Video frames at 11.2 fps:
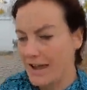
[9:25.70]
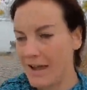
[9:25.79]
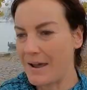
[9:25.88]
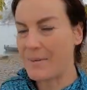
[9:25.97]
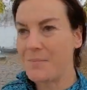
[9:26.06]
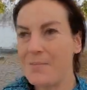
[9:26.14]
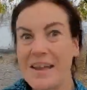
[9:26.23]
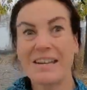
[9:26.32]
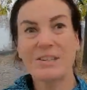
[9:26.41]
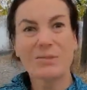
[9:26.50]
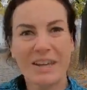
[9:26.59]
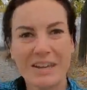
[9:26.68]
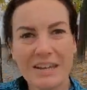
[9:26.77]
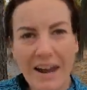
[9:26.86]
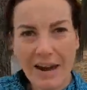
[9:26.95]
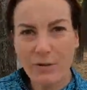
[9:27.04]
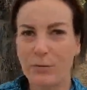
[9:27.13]
and that you take
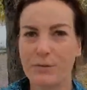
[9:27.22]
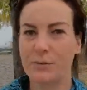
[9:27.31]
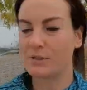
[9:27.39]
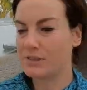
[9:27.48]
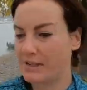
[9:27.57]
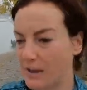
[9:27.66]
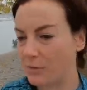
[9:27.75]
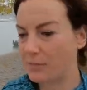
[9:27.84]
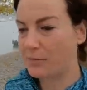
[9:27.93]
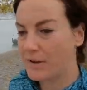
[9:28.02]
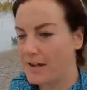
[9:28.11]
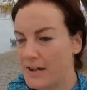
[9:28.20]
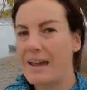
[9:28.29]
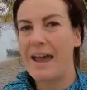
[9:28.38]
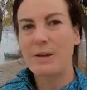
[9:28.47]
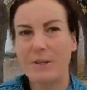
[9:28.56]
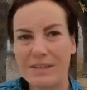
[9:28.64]
care of yourself.
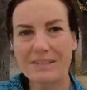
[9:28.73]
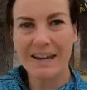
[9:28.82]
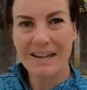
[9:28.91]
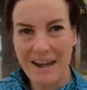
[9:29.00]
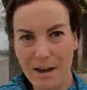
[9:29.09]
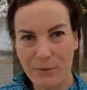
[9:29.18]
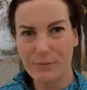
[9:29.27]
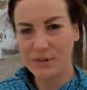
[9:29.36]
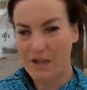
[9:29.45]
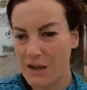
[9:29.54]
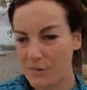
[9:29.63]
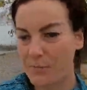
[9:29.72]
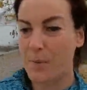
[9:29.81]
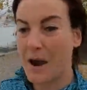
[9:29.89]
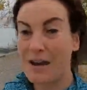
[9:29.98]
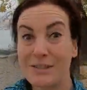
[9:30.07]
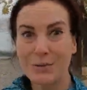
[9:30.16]
And you can take care of yourself
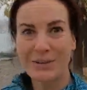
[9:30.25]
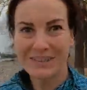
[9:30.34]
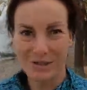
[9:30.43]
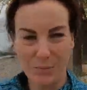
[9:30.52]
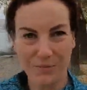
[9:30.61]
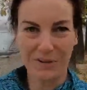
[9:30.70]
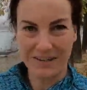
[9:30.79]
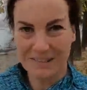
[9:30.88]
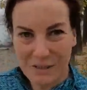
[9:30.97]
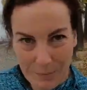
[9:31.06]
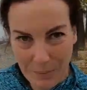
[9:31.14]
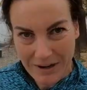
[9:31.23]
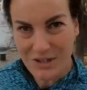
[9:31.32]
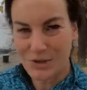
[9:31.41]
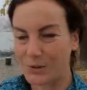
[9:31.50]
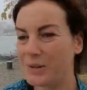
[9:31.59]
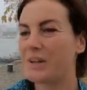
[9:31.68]
by doing something
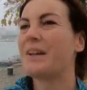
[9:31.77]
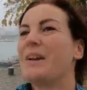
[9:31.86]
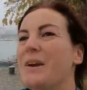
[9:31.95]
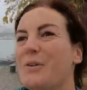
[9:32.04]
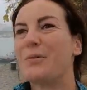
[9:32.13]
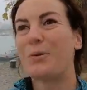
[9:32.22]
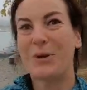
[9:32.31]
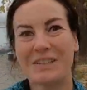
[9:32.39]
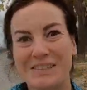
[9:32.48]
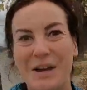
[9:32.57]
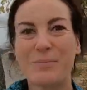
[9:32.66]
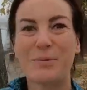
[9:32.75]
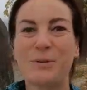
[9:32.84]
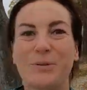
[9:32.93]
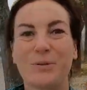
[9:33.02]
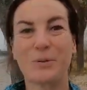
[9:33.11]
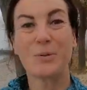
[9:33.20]
special. For
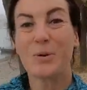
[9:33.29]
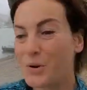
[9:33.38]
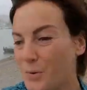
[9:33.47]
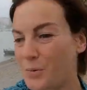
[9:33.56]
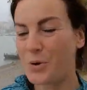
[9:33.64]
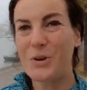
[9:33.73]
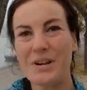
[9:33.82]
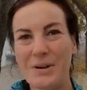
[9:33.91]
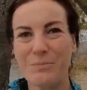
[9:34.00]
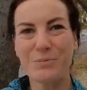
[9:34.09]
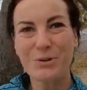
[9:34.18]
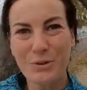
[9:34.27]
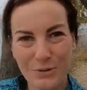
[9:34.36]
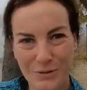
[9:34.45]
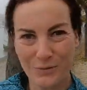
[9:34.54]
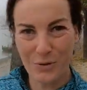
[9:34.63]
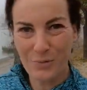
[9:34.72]
example, to run in
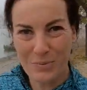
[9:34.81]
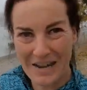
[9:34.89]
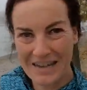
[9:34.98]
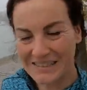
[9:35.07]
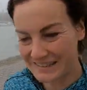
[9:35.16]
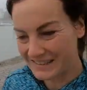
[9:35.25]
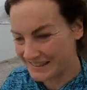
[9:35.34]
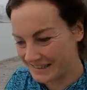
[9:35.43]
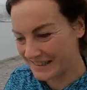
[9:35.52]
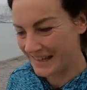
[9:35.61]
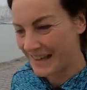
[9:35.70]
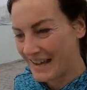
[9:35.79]
beautiful places.